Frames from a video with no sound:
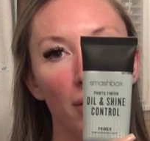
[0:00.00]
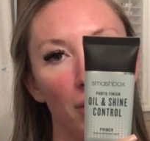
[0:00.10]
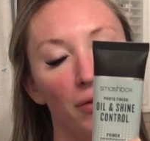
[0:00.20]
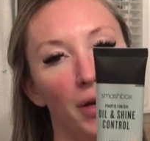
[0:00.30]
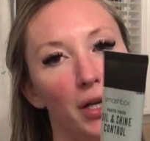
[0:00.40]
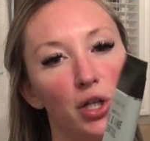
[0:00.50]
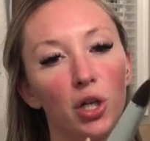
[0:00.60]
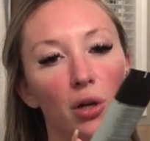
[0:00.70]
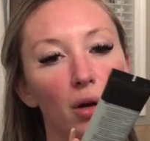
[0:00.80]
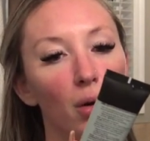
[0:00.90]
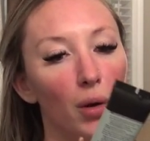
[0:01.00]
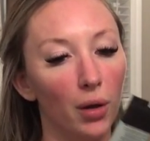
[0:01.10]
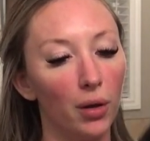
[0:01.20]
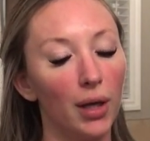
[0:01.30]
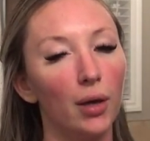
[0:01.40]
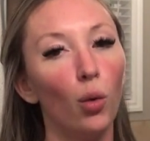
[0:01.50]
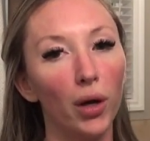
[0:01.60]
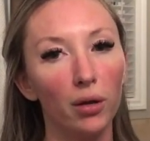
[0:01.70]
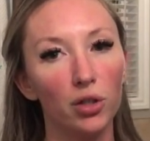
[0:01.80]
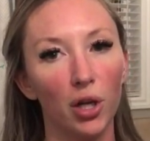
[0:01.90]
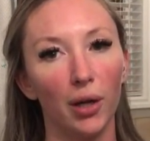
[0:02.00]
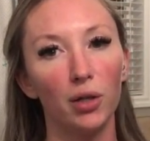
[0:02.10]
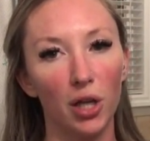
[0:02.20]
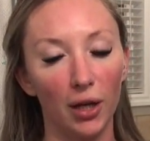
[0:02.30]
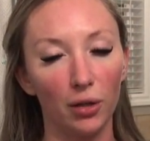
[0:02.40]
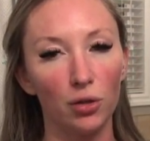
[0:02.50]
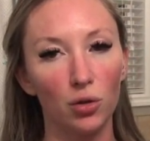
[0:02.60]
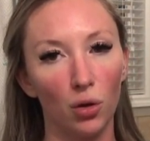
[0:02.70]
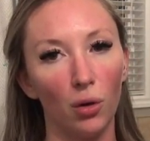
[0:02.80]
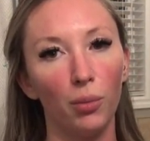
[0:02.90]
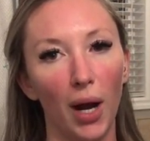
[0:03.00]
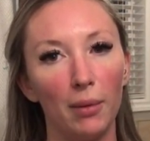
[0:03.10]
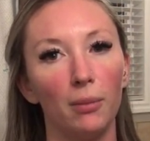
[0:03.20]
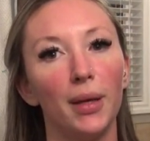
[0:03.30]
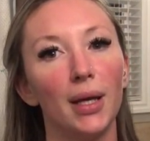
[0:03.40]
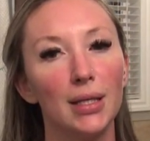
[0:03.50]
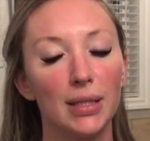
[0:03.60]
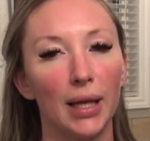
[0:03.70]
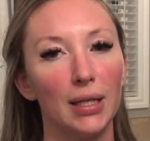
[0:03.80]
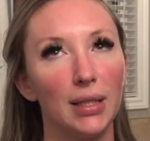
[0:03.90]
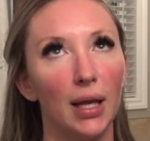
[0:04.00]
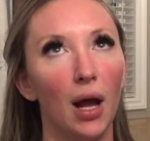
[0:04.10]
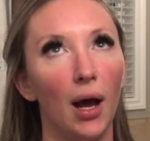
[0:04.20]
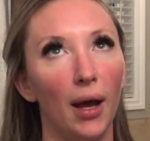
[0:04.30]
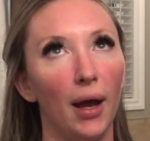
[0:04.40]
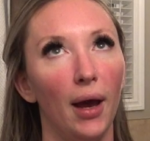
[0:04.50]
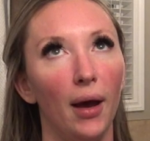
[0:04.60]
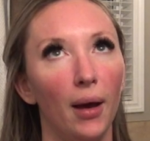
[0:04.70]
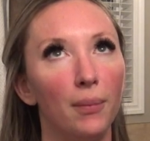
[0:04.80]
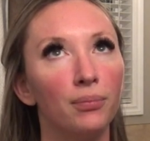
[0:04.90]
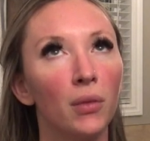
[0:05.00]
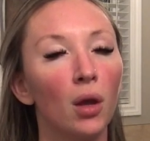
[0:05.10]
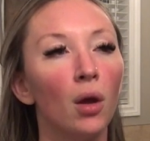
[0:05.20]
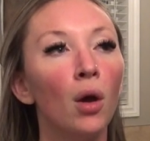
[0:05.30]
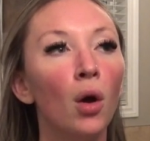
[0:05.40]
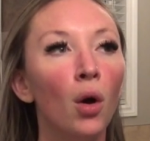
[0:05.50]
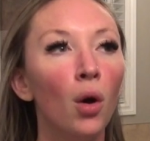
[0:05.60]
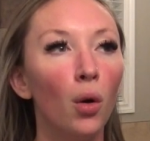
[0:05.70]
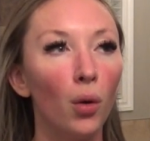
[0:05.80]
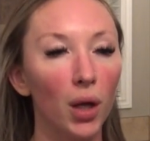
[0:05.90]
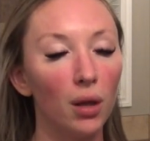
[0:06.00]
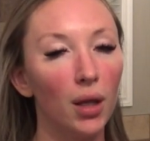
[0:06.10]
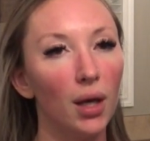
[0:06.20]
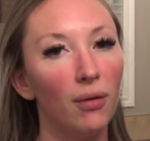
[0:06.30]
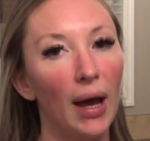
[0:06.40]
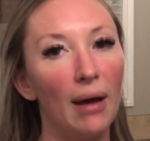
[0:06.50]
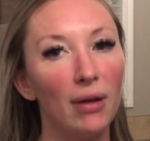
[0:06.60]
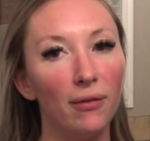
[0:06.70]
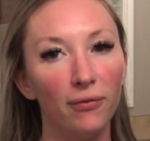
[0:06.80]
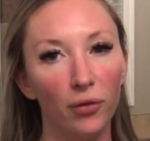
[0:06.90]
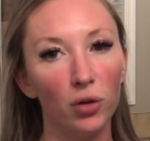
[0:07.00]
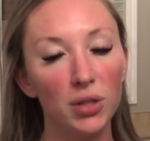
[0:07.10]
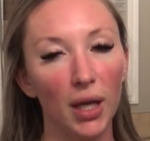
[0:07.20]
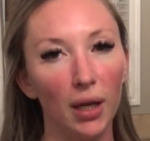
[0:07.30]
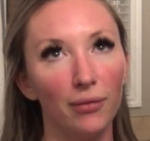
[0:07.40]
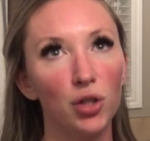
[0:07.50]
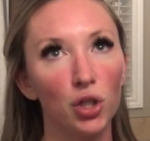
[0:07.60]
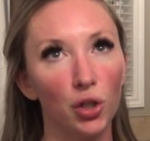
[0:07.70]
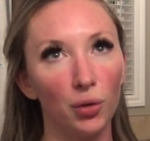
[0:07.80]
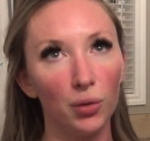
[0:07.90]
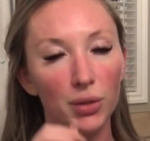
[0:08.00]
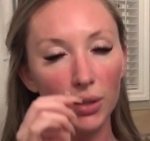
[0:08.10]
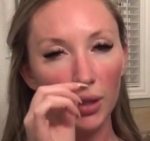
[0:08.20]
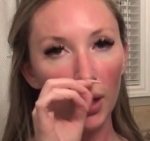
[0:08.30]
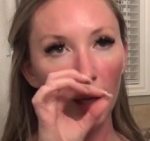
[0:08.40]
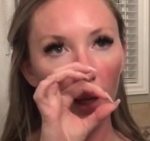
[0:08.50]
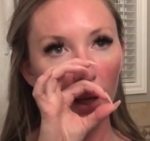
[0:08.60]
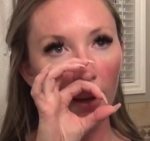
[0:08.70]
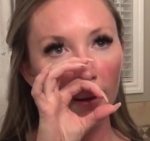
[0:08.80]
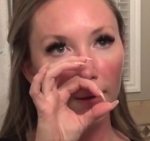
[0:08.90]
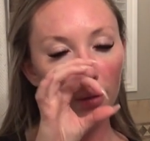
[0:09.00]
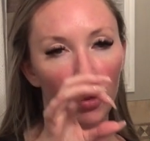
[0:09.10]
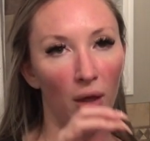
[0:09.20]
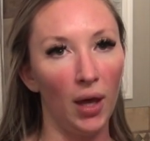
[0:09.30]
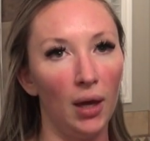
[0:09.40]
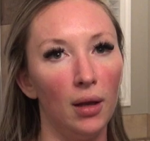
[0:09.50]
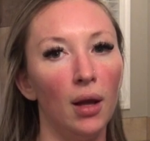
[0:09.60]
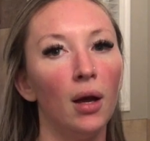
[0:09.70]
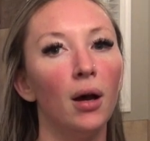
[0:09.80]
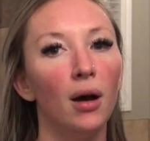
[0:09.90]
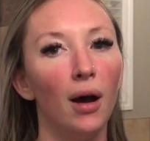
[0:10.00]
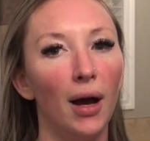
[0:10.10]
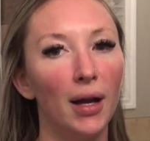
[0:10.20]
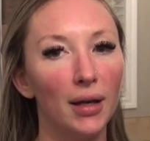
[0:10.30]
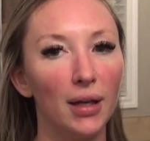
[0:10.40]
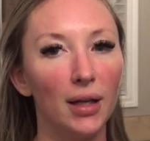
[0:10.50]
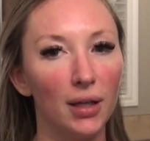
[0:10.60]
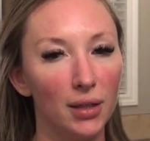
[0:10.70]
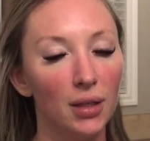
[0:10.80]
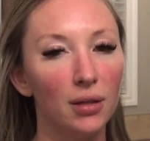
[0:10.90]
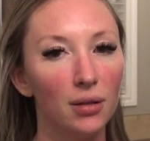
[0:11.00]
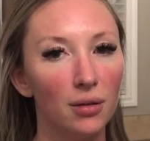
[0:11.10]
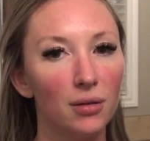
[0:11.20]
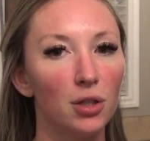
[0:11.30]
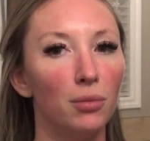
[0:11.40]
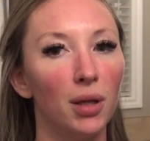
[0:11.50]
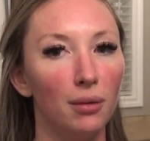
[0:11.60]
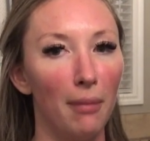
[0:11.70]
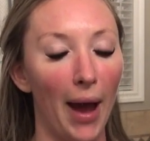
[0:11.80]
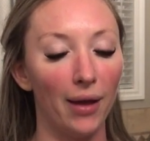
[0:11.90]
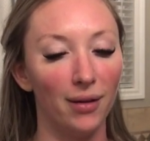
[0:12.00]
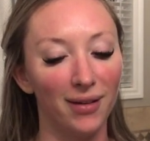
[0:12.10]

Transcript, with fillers: Photo Finish Oil, oil and shine, shine Control Primer because like I said, I am oily. If I have a full day of shoots, then I need to be matte